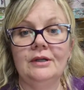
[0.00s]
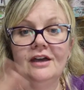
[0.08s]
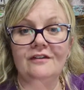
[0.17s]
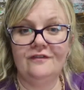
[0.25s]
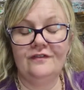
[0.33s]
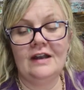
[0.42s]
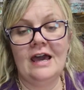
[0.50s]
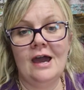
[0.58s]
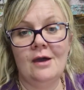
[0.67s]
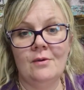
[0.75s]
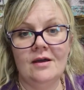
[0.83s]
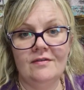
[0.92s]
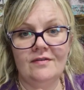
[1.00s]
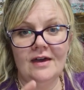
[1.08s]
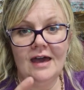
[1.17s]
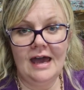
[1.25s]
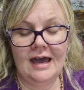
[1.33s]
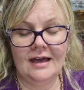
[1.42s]
a flower that
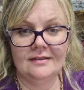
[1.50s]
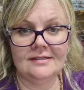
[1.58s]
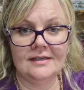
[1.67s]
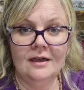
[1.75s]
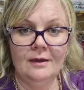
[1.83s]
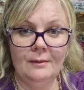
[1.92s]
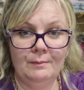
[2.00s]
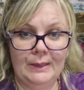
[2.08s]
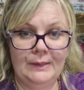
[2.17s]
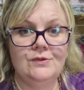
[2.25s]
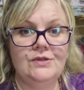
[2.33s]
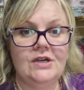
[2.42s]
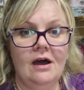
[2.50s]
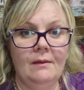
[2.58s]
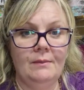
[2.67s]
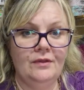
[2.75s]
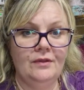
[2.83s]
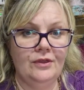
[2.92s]
has built up
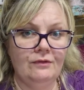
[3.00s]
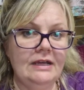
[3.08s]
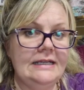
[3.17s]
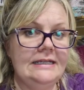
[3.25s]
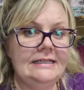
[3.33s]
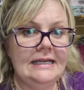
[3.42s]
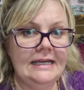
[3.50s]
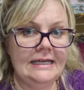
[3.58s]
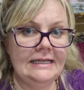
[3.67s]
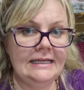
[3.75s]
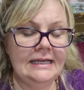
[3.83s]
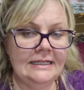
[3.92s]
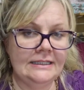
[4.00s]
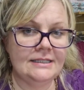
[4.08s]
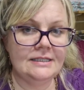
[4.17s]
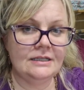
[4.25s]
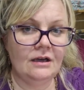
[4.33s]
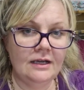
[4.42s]
3D
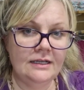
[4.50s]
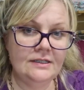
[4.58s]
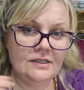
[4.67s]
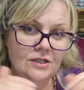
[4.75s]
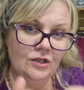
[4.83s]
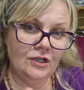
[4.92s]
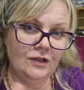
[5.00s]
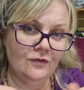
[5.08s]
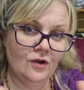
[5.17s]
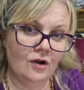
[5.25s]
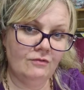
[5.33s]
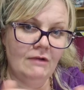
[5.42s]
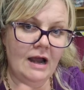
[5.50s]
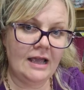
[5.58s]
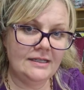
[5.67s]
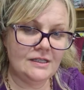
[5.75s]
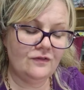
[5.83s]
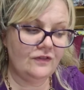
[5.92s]
inside, so that you've got a
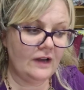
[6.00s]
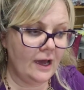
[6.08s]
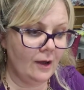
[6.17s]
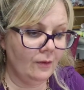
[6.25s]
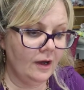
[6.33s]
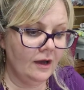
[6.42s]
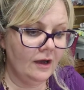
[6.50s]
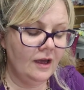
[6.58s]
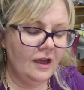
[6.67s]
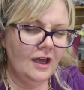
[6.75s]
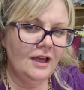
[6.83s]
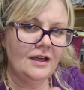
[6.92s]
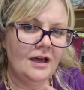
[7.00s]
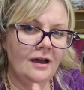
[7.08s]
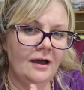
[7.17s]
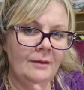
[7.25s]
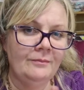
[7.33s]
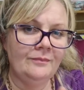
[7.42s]
raised flower.
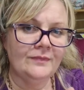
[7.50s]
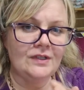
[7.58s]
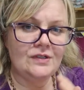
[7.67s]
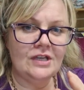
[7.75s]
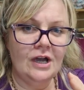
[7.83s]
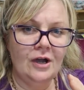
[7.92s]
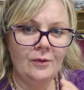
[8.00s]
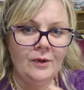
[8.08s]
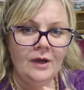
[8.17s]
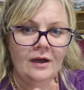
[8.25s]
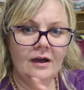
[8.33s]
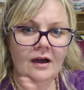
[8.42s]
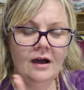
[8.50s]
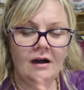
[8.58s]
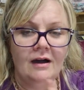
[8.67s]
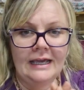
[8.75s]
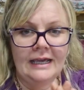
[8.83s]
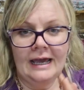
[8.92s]
So
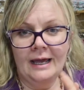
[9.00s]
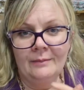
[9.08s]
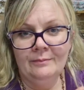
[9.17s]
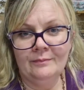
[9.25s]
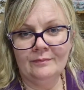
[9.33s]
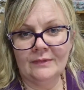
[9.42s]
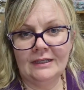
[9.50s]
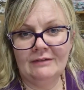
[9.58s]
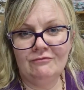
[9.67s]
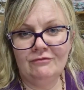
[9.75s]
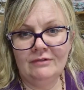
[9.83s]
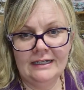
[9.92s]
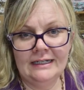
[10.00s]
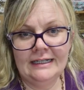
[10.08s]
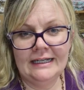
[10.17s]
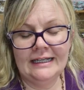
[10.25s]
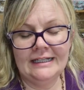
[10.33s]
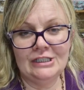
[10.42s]
I am
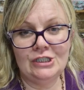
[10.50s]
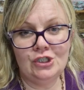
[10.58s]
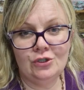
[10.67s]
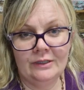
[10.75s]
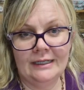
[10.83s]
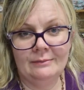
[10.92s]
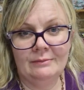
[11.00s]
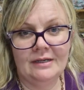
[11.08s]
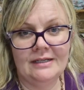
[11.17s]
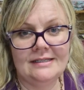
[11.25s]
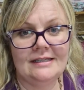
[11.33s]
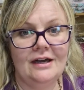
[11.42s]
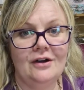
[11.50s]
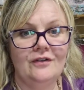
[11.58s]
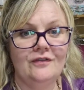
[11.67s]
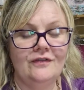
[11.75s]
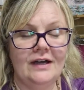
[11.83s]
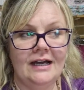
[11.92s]
really enjoying
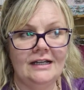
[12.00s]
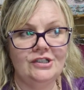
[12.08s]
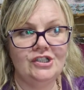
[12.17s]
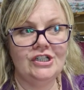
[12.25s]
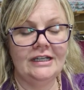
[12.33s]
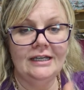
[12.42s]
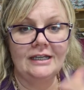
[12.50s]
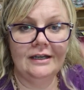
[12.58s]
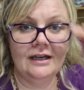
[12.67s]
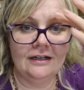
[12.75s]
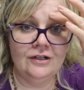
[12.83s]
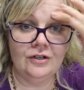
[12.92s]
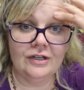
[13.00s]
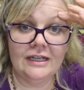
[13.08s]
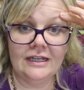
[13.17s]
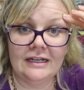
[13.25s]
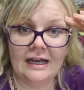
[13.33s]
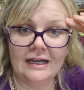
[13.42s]
myself actually
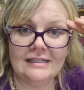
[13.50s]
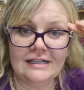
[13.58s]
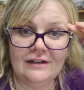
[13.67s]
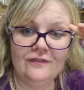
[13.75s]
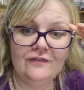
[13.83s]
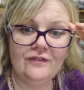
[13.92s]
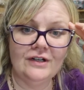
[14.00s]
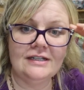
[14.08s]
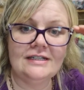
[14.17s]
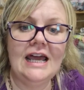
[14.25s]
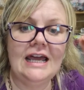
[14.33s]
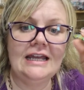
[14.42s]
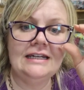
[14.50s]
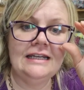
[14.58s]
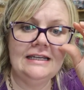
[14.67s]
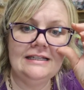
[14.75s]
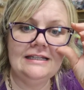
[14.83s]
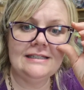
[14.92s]
looking at different
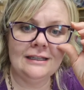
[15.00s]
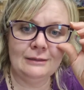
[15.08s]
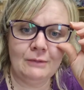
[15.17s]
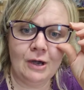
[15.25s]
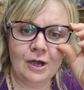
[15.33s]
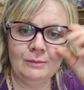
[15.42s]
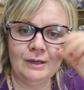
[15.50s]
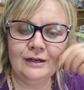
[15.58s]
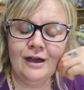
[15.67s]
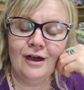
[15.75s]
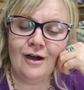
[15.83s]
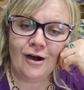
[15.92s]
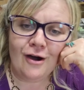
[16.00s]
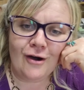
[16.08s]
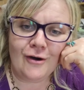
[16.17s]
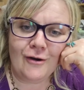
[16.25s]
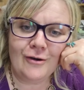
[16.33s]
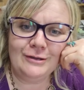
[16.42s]
techniques at the moment.
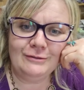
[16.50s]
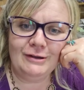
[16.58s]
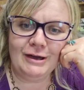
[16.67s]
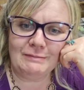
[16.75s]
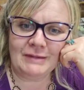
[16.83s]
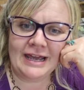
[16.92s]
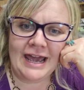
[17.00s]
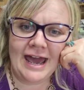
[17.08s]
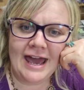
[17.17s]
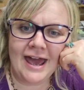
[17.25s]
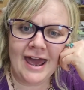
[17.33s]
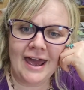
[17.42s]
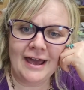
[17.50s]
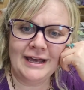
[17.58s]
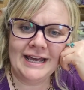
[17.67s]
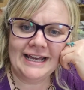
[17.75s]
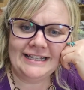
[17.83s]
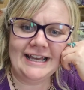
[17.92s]
Oh, you like my hair?
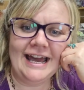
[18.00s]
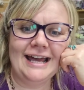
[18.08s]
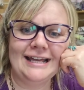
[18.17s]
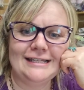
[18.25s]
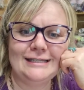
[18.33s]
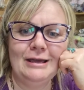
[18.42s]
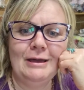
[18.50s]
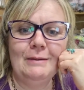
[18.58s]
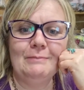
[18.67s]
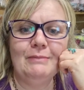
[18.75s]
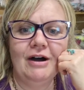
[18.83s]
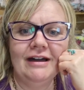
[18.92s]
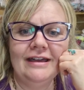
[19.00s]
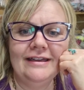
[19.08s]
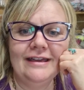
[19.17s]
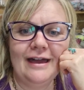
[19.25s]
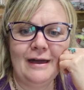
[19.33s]
Yes, my